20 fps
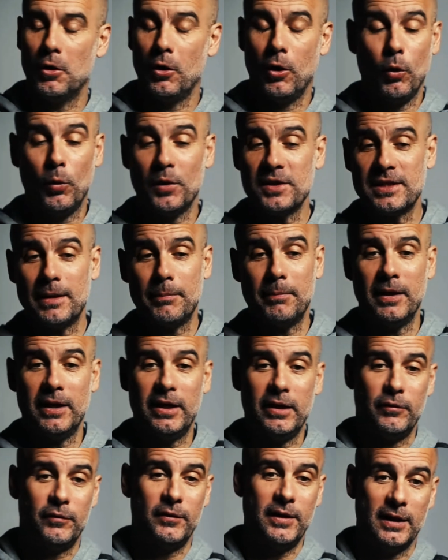Uh, always, I
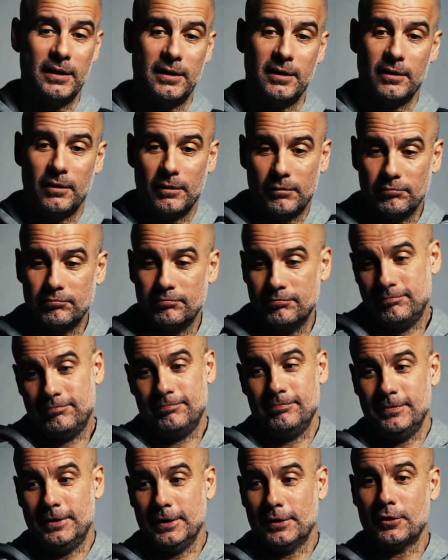believe that the,
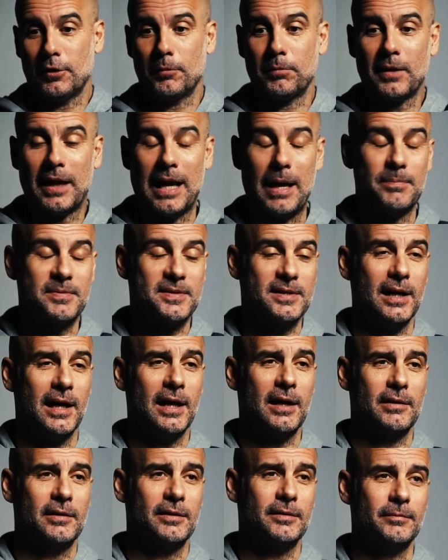uh, the top clubs
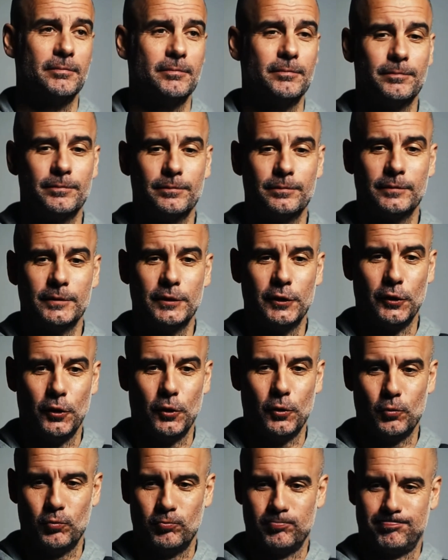are, you
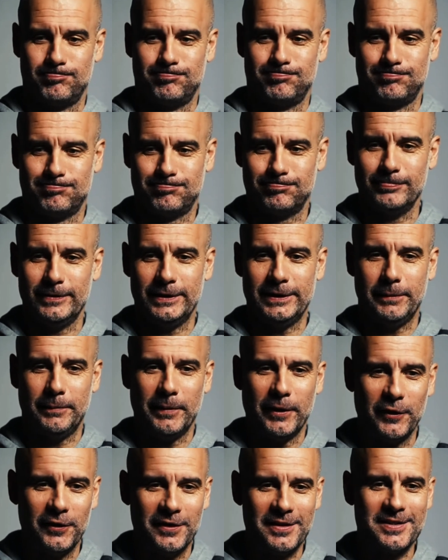know, in the
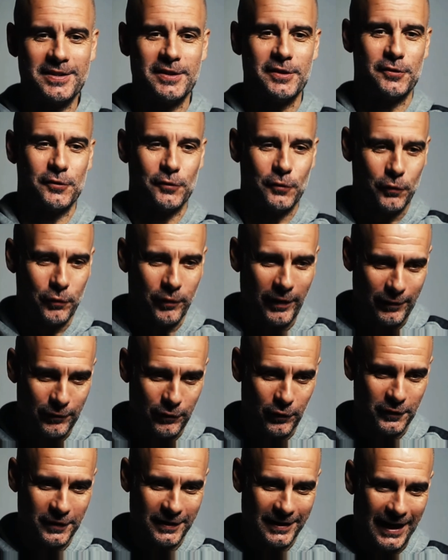beginning of the season to
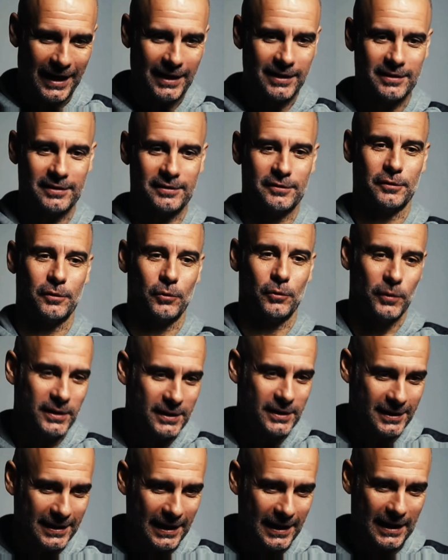fight for the titles or
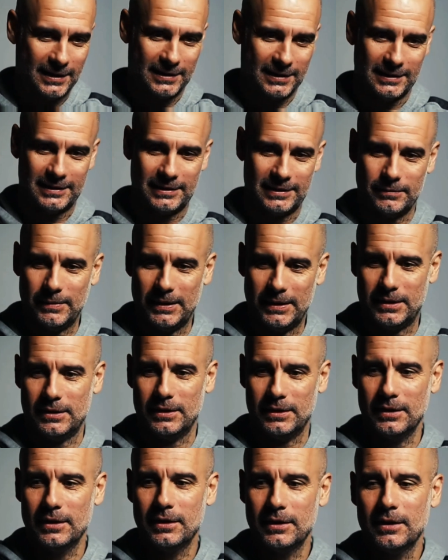win the titles. But
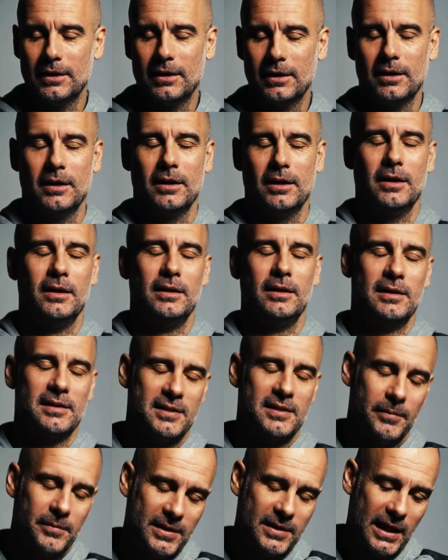in the
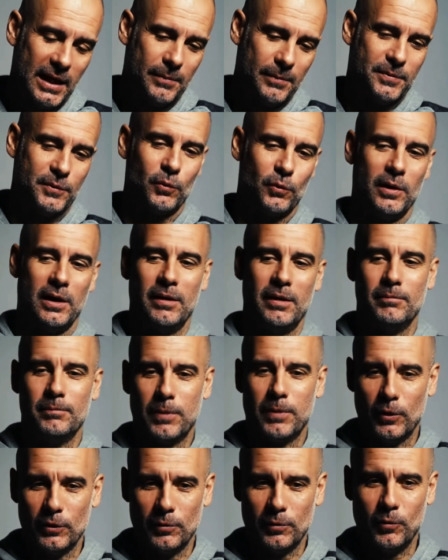same times, what
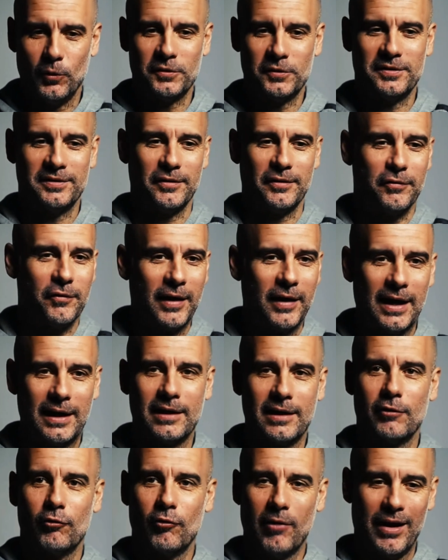I'm proud of most is the
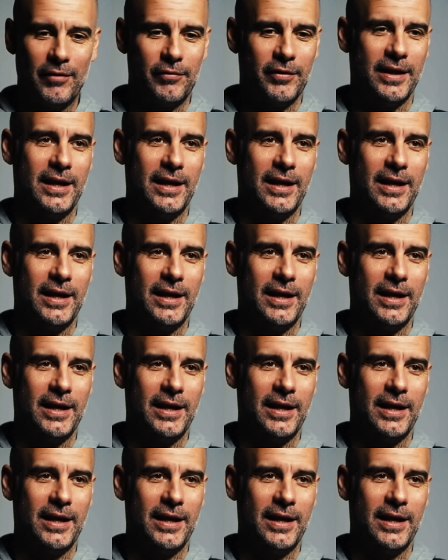fact arrive